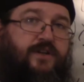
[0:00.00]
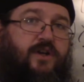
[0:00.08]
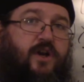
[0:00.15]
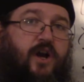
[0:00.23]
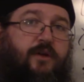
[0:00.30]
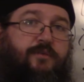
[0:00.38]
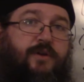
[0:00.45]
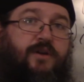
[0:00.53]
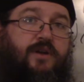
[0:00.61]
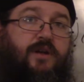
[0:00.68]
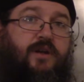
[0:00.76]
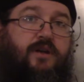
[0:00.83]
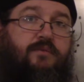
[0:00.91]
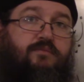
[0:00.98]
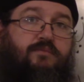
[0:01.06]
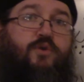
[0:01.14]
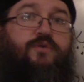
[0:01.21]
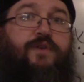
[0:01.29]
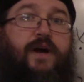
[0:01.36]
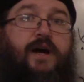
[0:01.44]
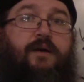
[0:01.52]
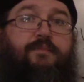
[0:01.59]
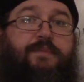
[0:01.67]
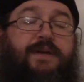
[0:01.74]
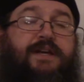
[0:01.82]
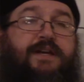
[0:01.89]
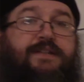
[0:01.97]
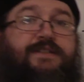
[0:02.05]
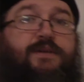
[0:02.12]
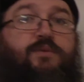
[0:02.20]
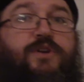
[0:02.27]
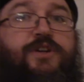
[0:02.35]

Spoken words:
garment move up because it would